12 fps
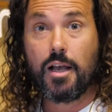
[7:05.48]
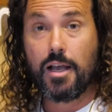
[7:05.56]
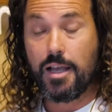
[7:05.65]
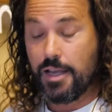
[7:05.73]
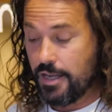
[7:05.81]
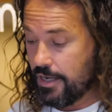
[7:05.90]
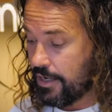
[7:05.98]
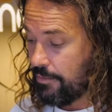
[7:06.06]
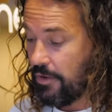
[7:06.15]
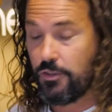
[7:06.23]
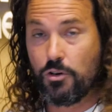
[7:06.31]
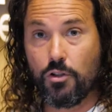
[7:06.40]
a
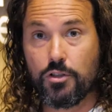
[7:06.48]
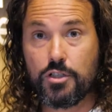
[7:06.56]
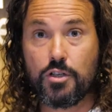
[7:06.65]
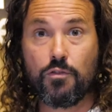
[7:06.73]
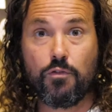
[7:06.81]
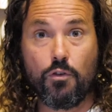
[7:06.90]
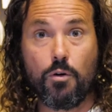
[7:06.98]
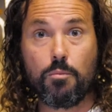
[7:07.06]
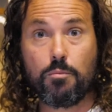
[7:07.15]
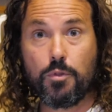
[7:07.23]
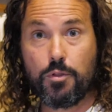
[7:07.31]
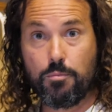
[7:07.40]
methodology
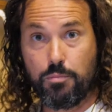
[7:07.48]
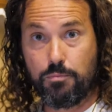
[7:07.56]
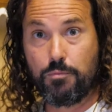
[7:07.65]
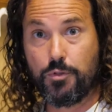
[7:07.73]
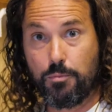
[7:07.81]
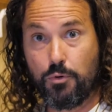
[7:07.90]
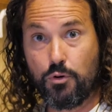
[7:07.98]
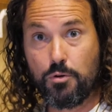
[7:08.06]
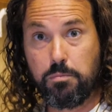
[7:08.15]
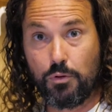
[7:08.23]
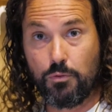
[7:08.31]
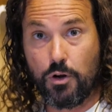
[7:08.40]
from the
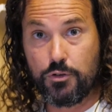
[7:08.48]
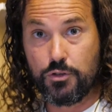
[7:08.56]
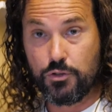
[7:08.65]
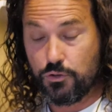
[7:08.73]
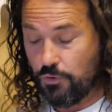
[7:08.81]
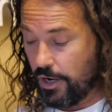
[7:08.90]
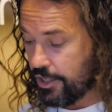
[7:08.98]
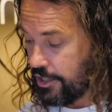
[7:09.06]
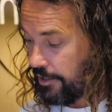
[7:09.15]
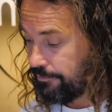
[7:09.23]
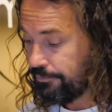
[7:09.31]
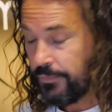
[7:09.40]
book Blue Ocean
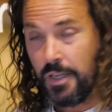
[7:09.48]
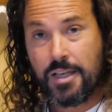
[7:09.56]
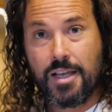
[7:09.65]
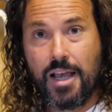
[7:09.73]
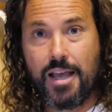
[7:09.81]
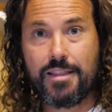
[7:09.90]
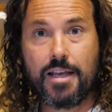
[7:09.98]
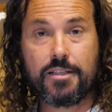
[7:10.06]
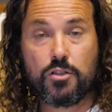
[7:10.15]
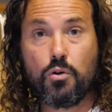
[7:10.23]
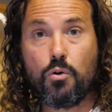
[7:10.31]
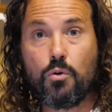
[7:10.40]
Strategy. And
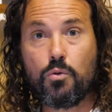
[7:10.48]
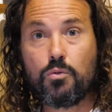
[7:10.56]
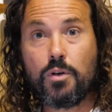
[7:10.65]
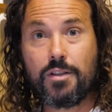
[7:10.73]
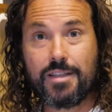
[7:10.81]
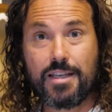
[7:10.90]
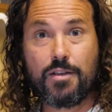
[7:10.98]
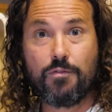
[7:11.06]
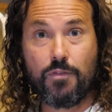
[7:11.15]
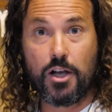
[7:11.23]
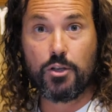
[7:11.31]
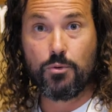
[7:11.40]
that's called the
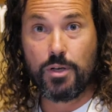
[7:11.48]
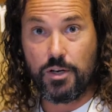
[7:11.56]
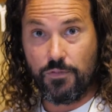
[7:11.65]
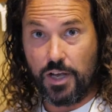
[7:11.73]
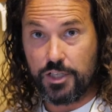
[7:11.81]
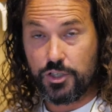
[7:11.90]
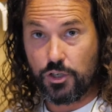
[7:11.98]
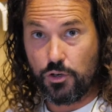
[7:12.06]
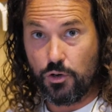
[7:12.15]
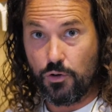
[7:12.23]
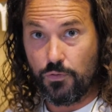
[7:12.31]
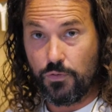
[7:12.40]
value innovation
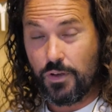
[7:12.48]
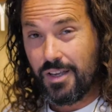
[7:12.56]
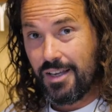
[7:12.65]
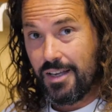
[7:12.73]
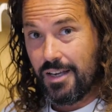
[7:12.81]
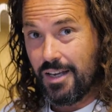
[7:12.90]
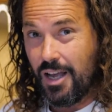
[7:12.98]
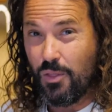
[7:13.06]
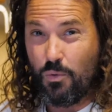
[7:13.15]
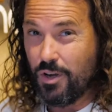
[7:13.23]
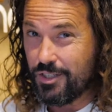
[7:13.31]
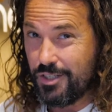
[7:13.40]
curve,
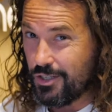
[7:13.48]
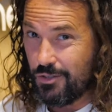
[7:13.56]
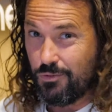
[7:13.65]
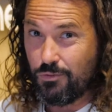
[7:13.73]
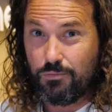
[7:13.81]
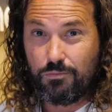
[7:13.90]
otherwise just